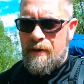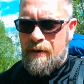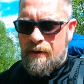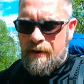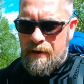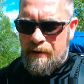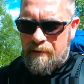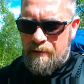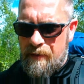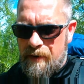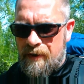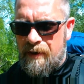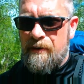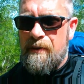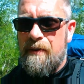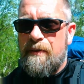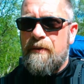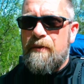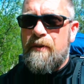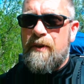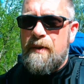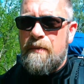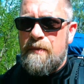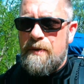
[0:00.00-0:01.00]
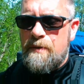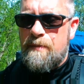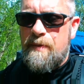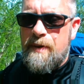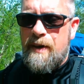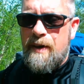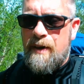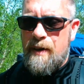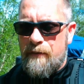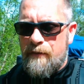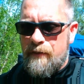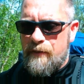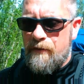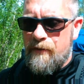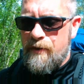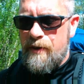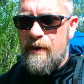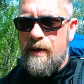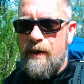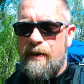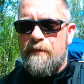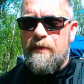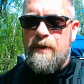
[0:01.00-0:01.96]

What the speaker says: And I thought that was a bit heavy really.